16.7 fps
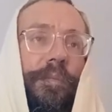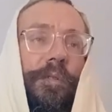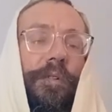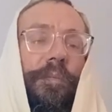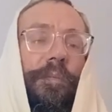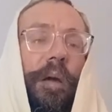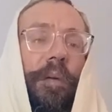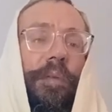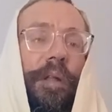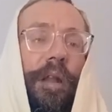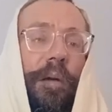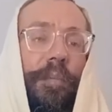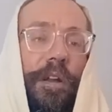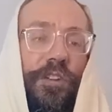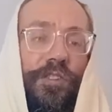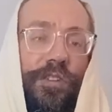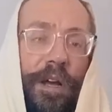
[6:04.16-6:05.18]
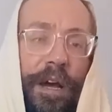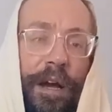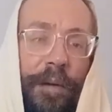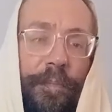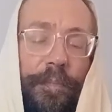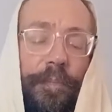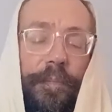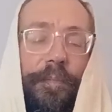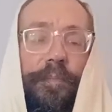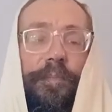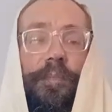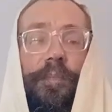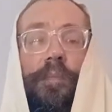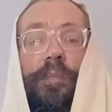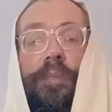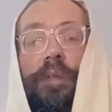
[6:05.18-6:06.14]
or maybe the Rebbe Rashab,
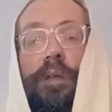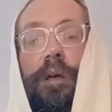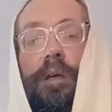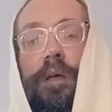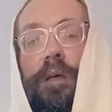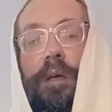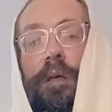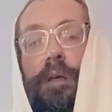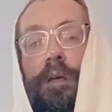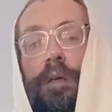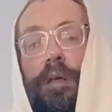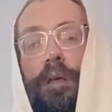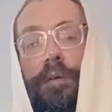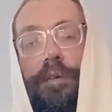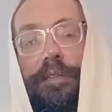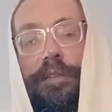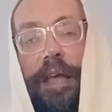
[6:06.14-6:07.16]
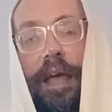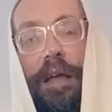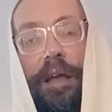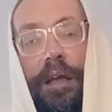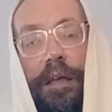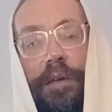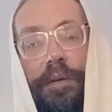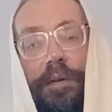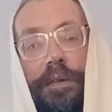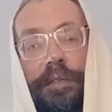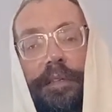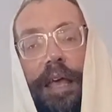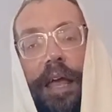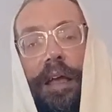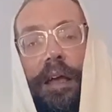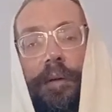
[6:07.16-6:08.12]
he was saying
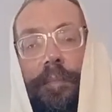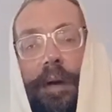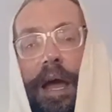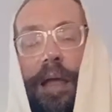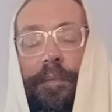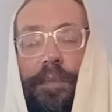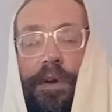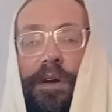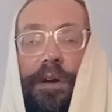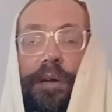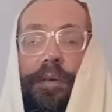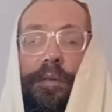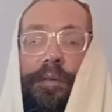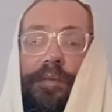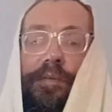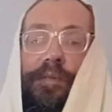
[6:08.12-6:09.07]
a Maimer,